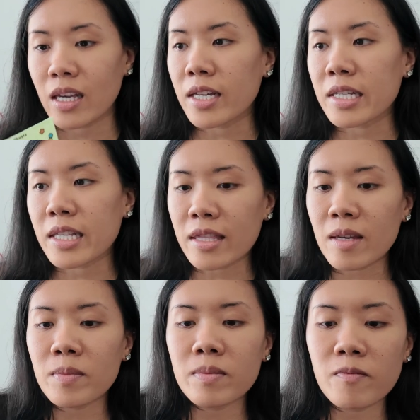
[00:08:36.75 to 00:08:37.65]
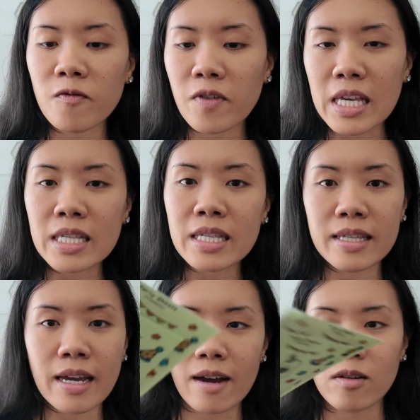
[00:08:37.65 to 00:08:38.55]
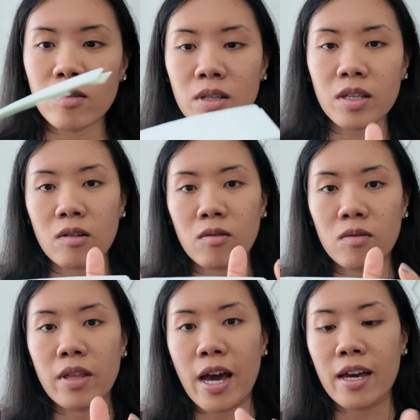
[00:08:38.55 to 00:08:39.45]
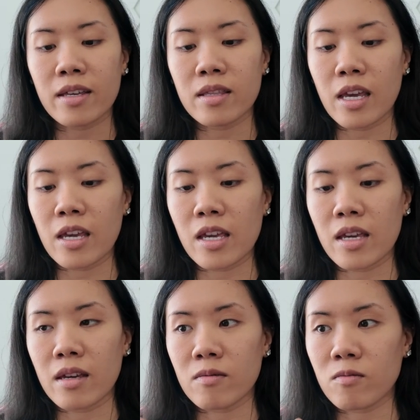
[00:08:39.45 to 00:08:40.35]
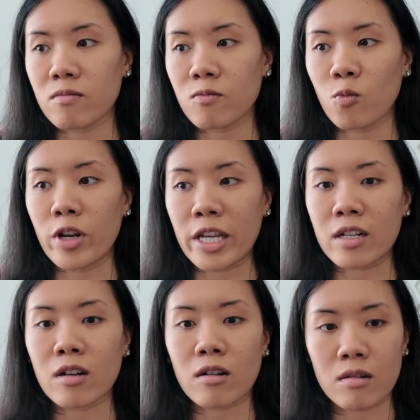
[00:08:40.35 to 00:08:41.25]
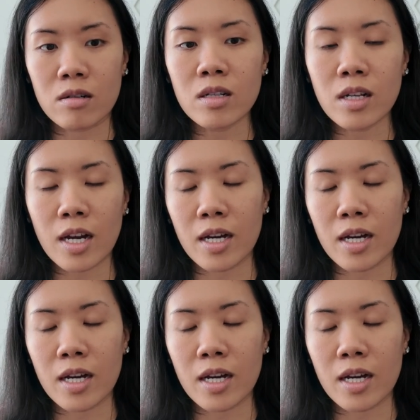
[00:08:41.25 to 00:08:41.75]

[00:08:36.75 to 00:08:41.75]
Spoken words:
I set them face down so that they wouldn't curl,